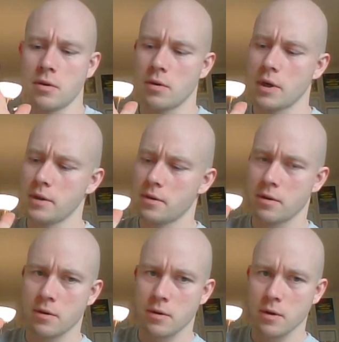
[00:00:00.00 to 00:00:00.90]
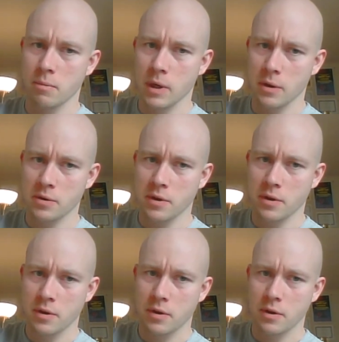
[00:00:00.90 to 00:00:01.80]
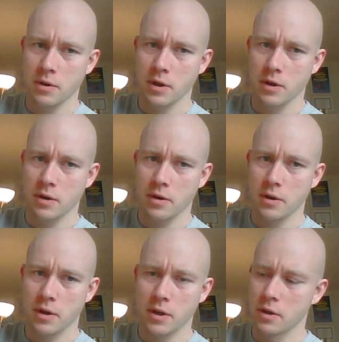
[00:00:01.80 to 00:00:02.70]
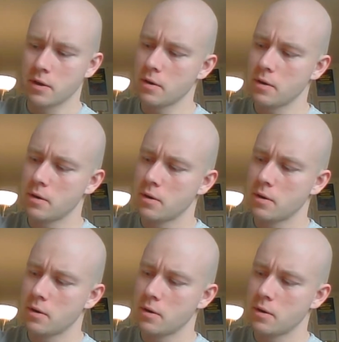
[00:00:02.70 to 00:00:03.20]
right about there, here